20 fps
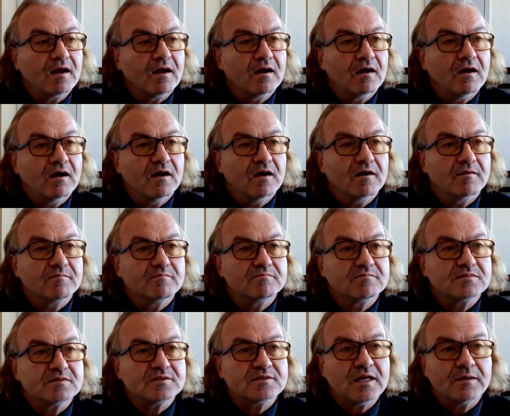Uh,
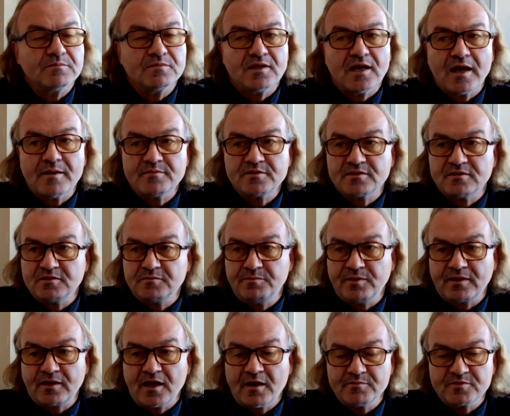sometimes it
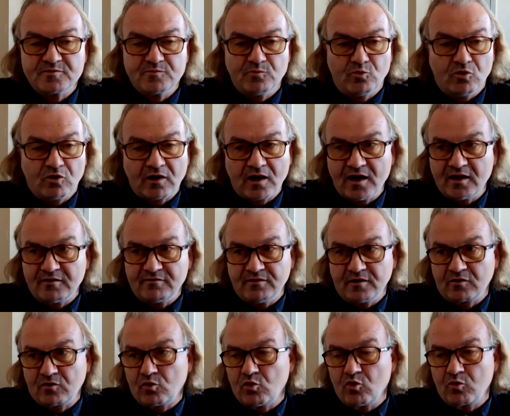becomes more kind
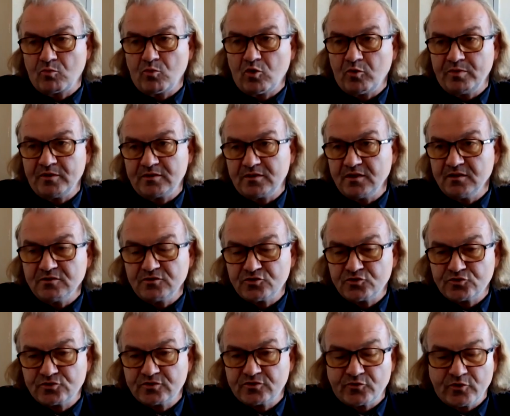of a comorbid
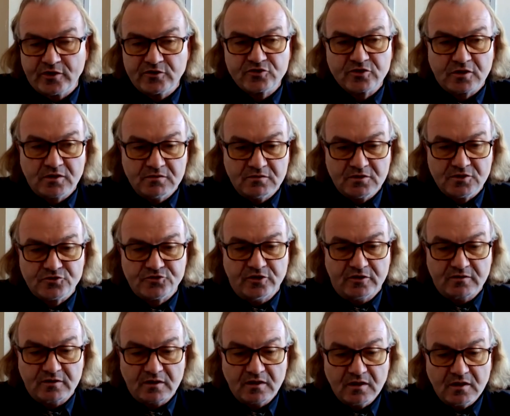entrenched
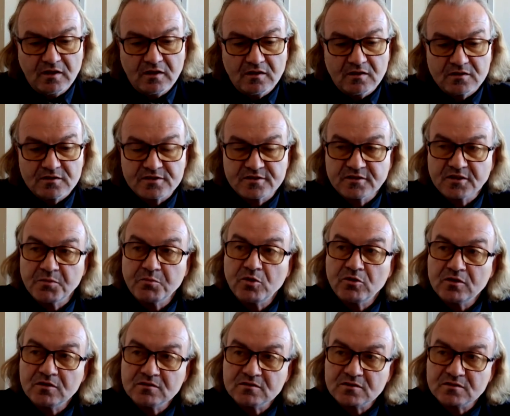condition
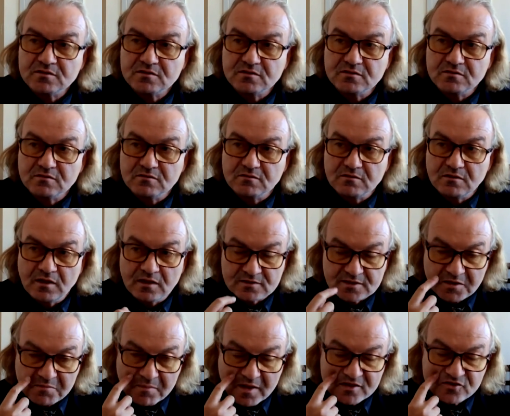Stimulants,
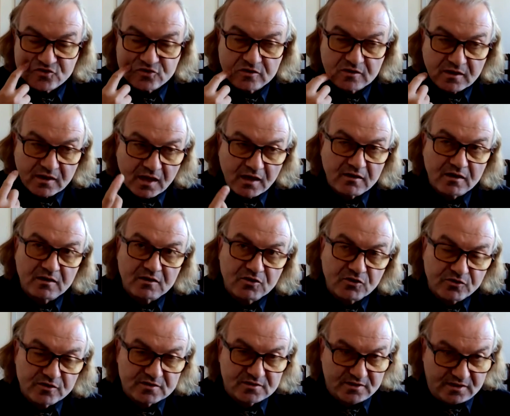as I mentioned, can
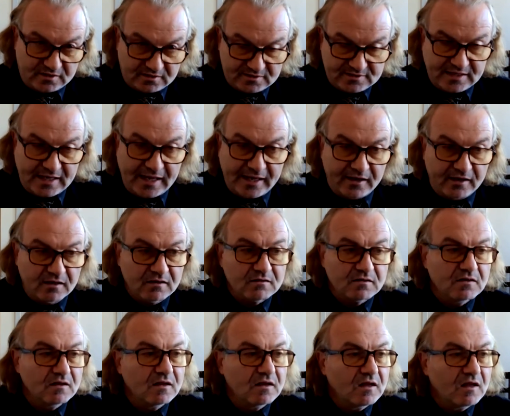increase the
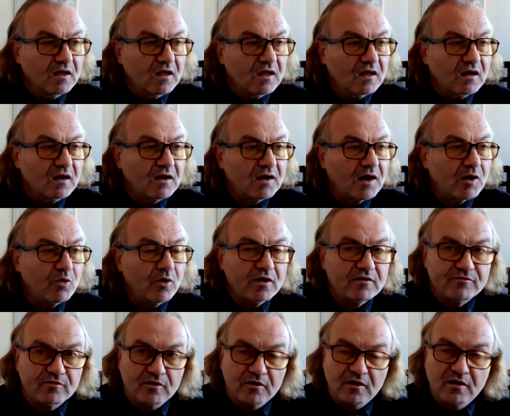anxiety.
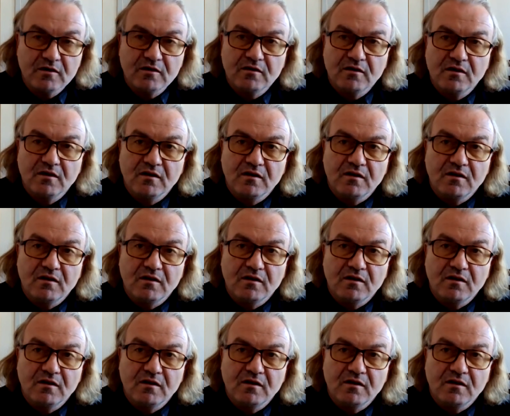However,